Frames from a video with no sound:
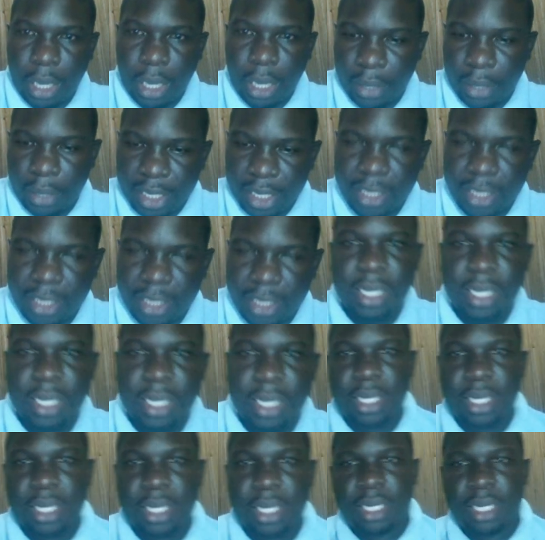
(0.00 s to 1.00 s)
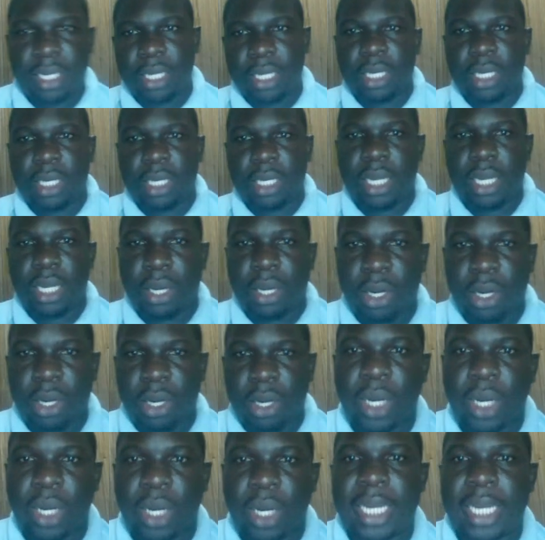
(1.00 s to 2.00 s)
Now let's
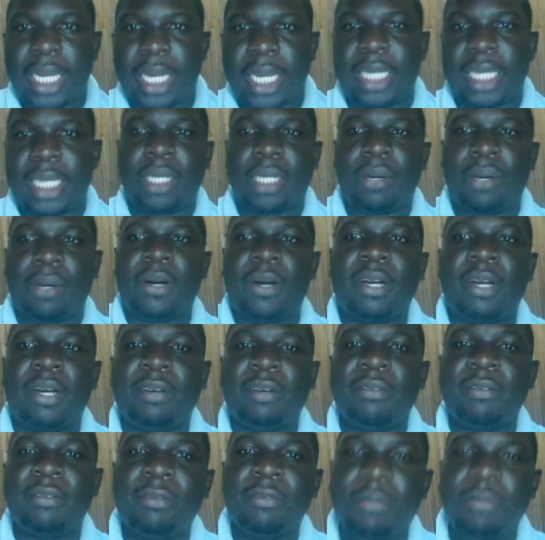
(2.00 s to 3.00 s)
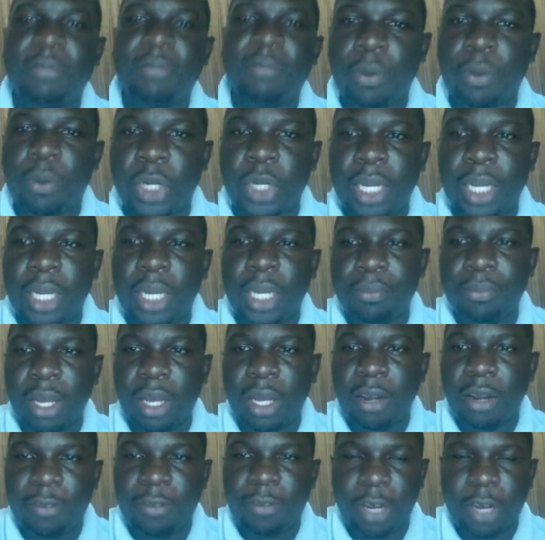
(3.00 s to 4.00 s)
look again at our formula,
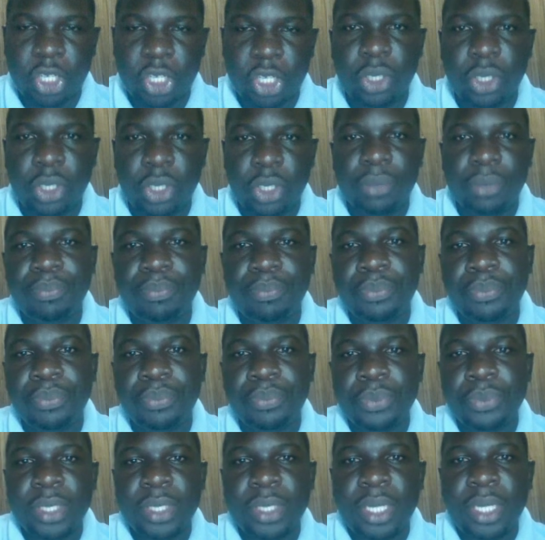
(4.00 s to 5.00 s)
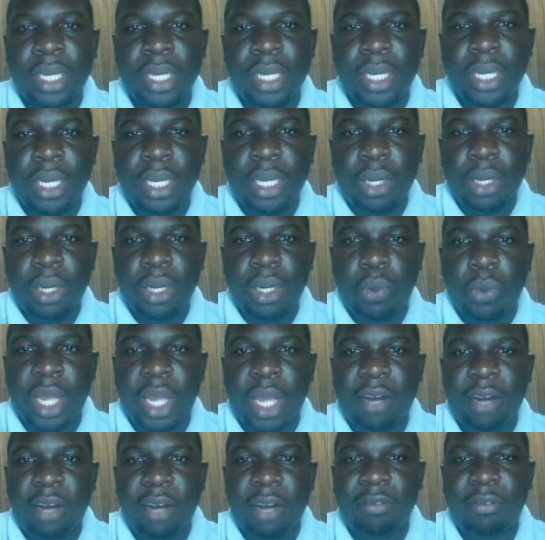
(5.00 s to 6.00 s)
our function.
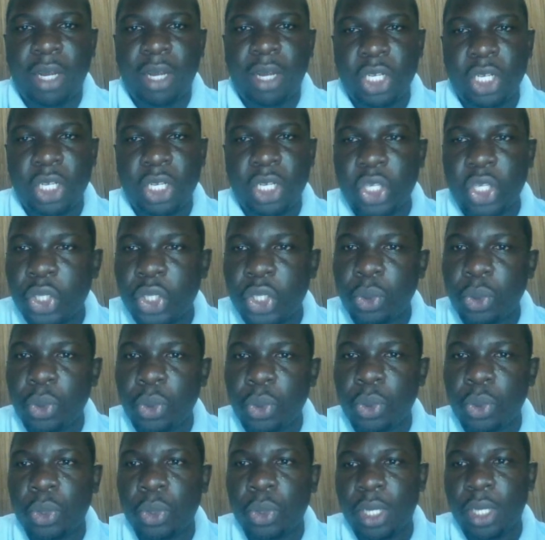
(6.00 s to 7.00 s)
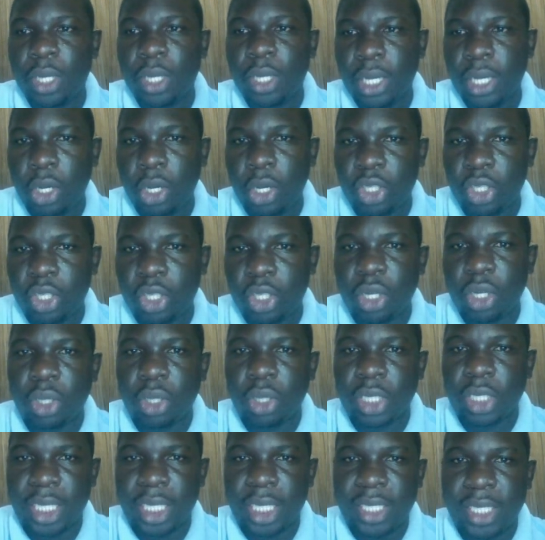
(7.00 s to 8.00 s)
We have two
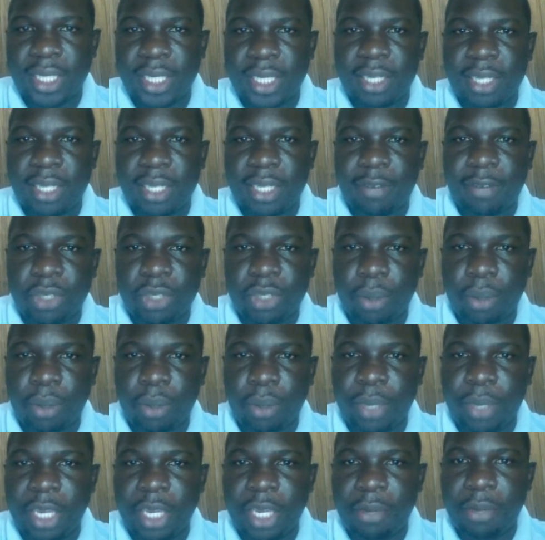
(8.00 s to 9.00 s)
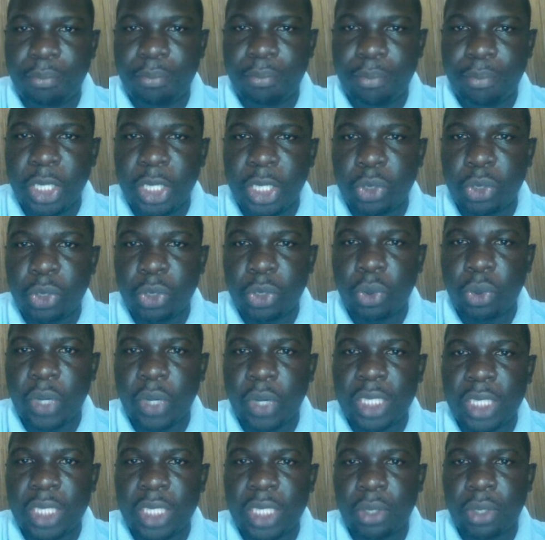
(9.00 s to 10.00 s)
logical tests, the first one being
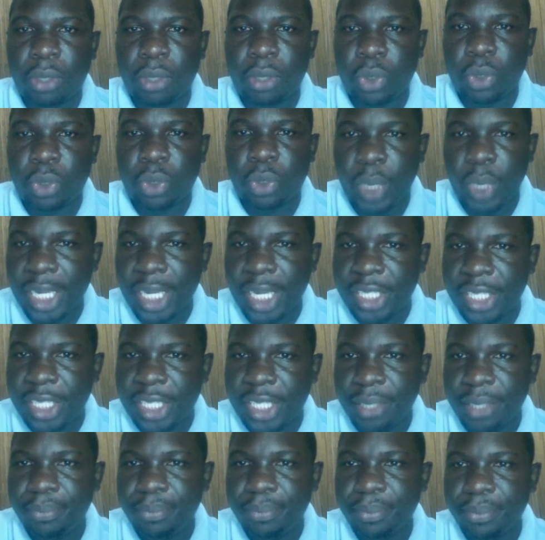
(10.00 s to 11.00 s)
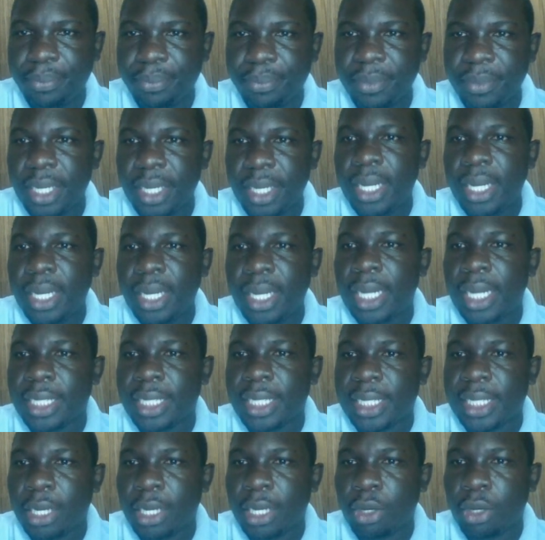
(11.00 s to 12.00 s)
B2 greater or equal to 80,
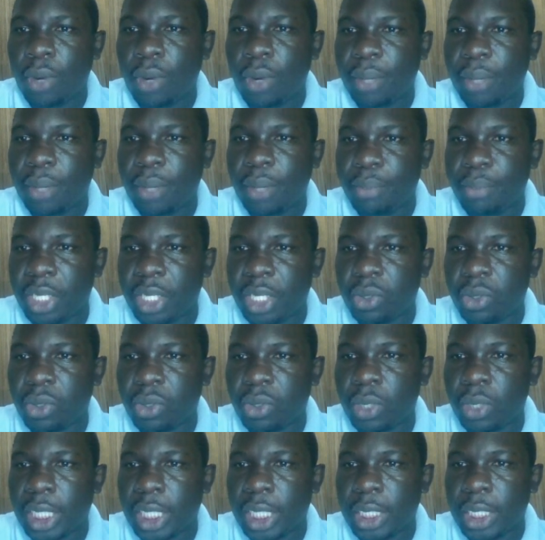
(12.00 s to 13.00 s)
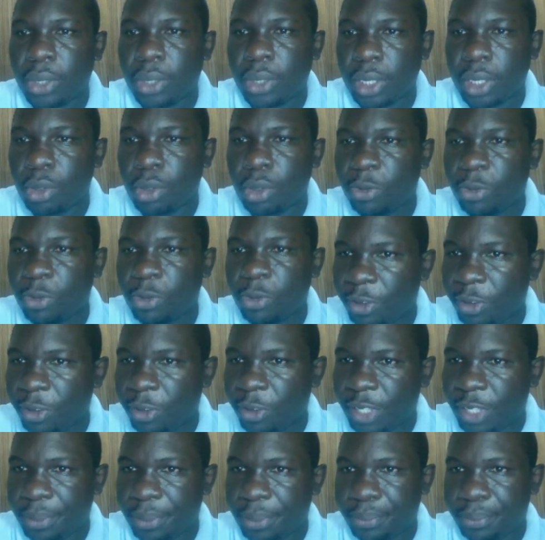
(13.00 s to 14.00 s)
and the second one B2 greater or equal to
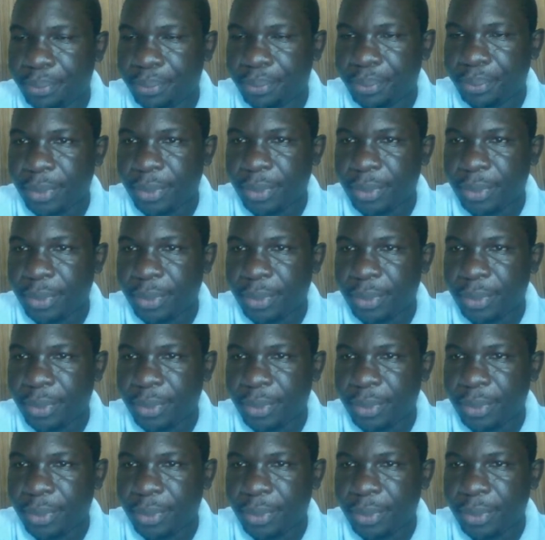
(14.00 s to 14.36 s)
50.